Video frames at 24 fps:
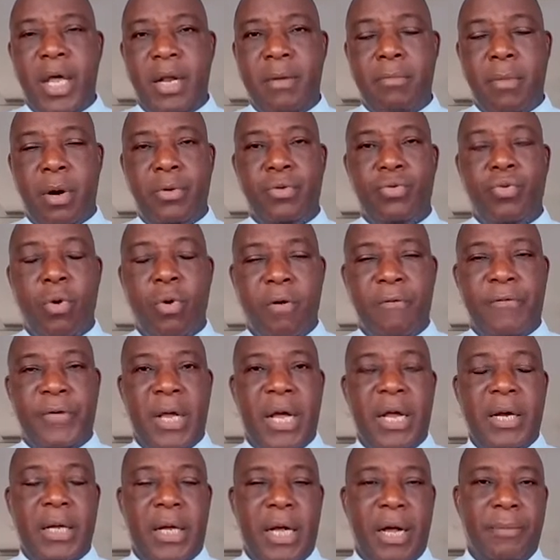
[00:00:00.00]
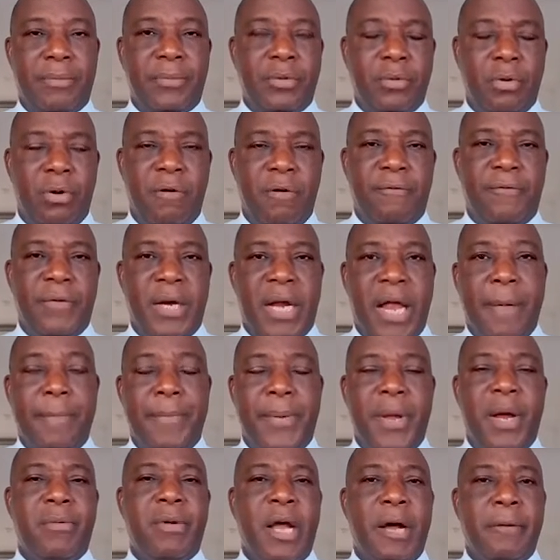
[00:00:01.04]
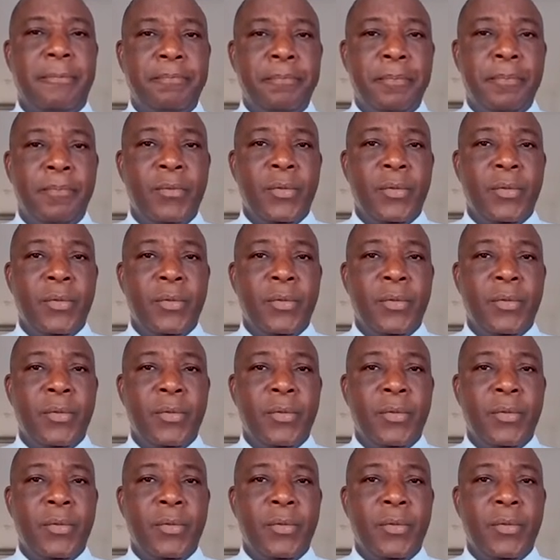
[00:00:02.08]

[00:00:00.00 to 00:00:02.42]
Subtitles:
in Monrovia, the capital of Liberia,